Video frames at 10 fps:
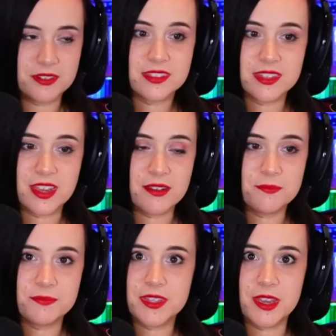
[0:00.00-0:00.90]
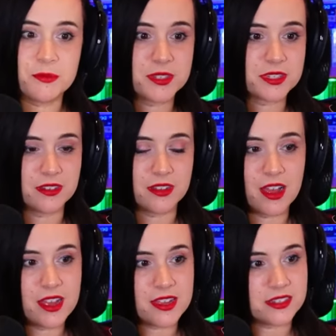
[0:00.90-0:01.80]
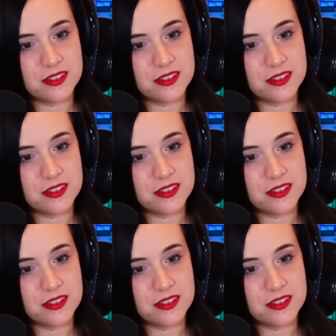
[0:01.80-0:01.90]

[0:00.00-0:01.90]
That was a lot.